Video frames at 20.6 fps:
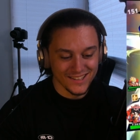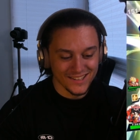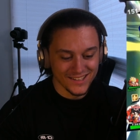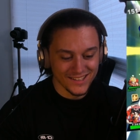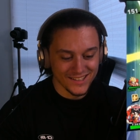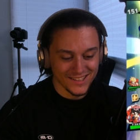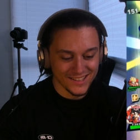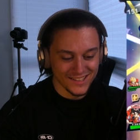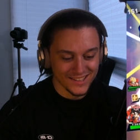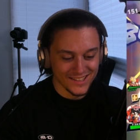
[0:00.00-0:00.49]

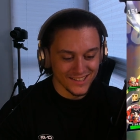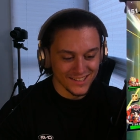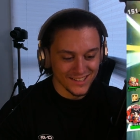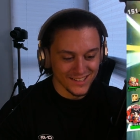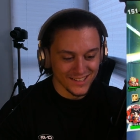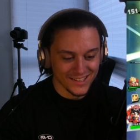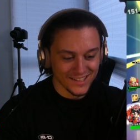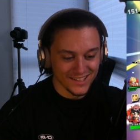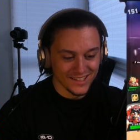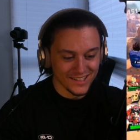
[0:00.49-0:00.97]
accents like
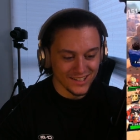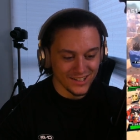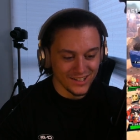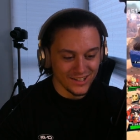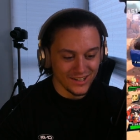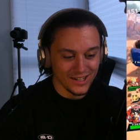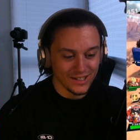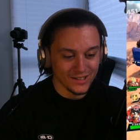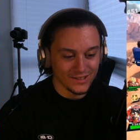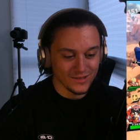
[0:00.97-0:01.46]
that. I'm
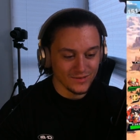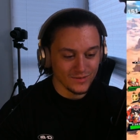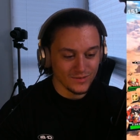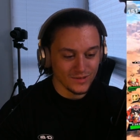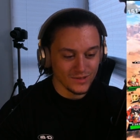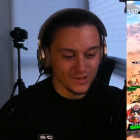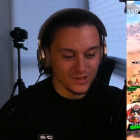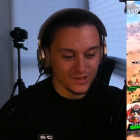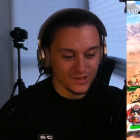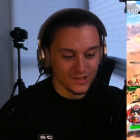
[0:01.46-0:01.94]
sorry.
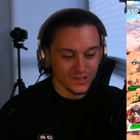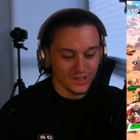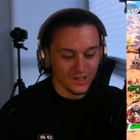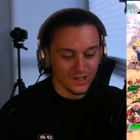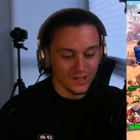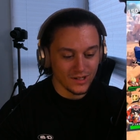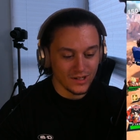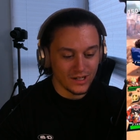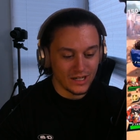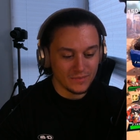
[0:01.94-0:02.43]
Oh,
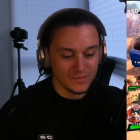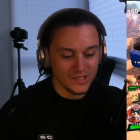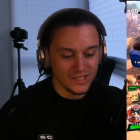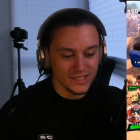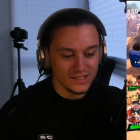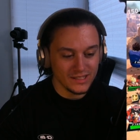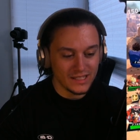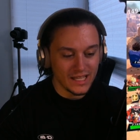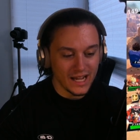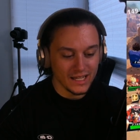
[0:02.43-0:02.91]
right. uh, I'm
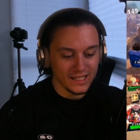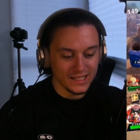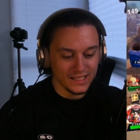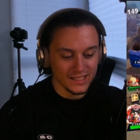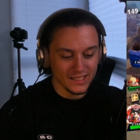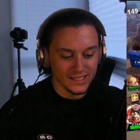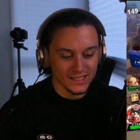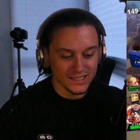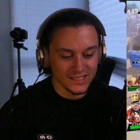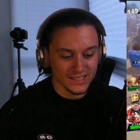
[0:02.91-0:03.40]

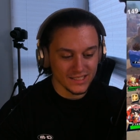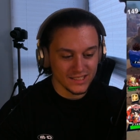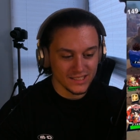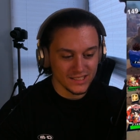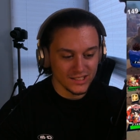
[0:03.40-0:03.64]
Titakit.